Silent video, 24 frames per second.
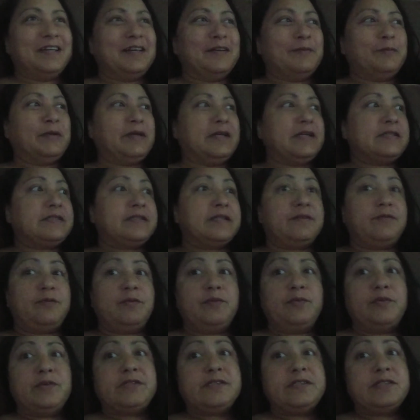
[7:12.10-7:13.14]
because it
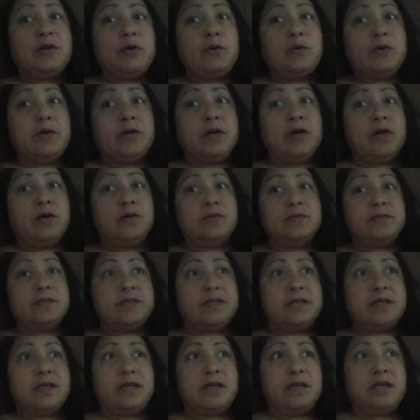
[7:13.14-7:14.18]
would be so
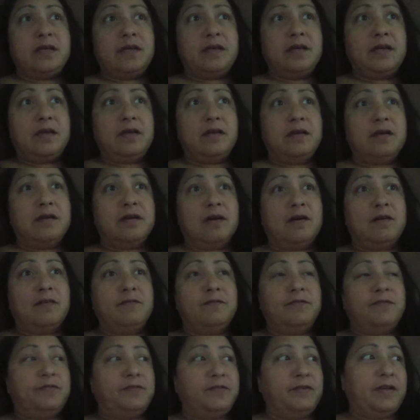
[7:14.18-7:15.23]
cozy and
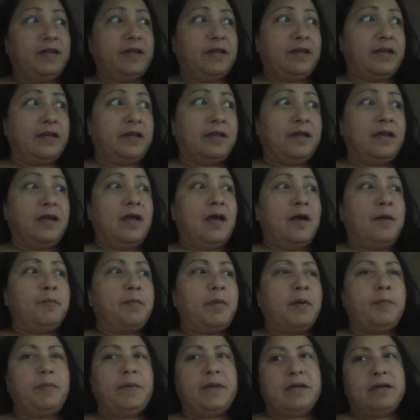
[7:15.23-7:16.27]
comfy.
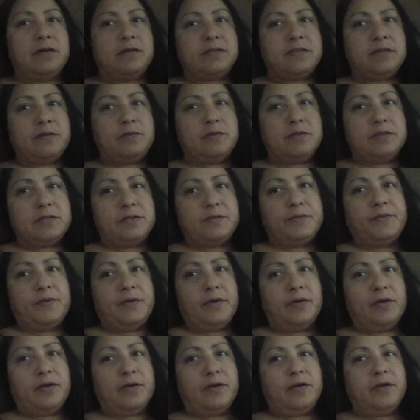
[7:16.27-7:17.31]
But because it was for
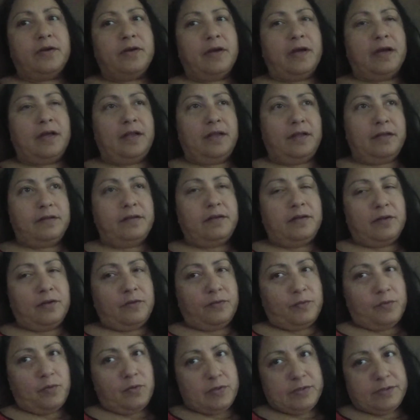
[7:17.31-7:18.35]
her, I, you know,
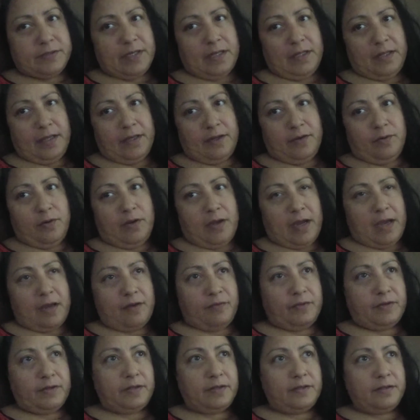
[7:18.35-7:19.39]
of course, I let her
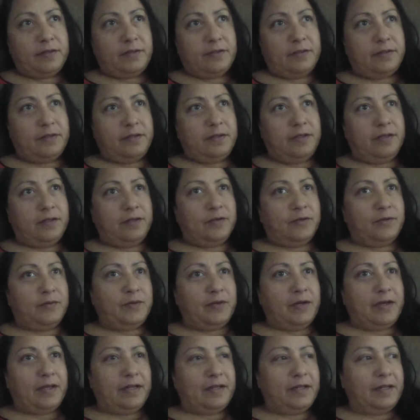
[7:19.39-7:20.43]
have it, you know,
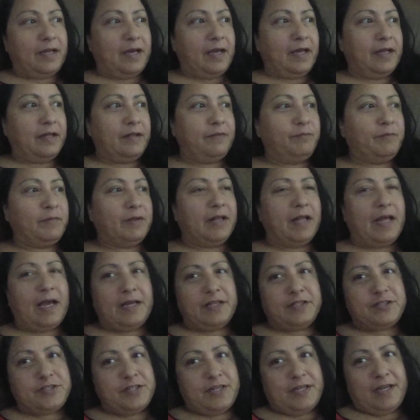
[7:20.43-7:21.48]
and I'm
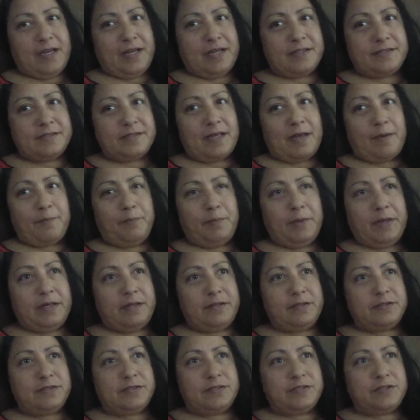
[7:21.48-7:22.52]
glad she has that big
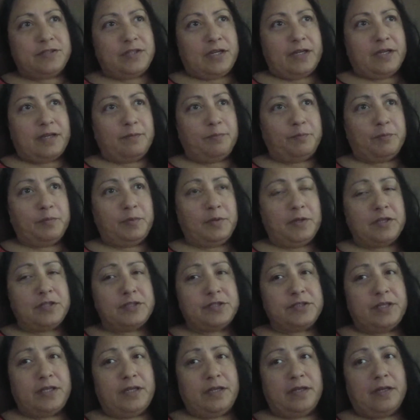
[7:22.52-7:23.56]
giant
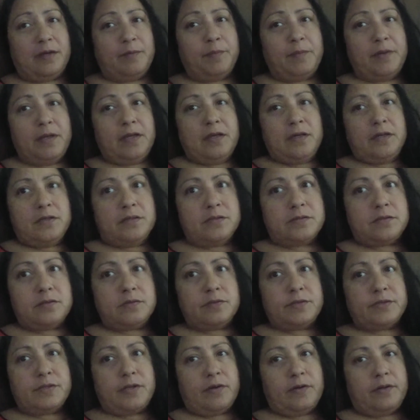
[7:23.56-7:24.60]
plushie. And I'm so
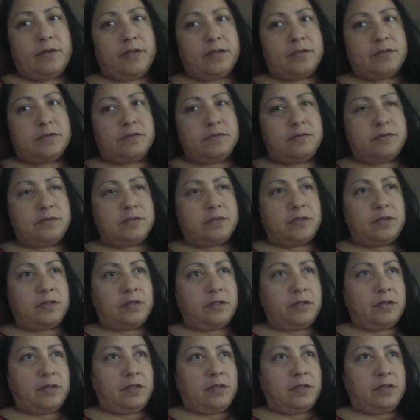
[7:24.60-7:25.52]
sorry that Sushi